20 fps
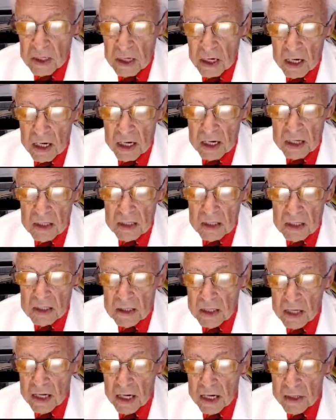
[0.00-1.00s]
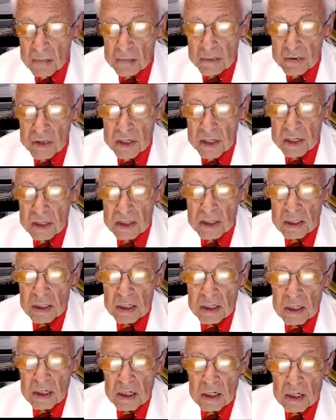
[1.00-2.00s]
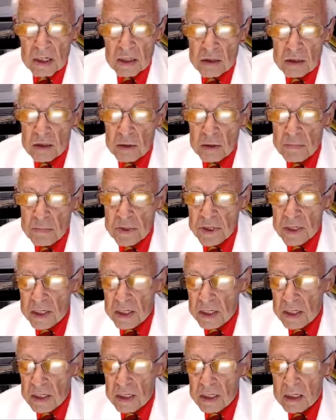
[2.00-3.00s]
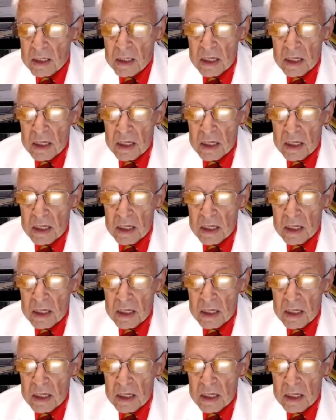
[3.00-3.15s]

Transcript: And the game plan should be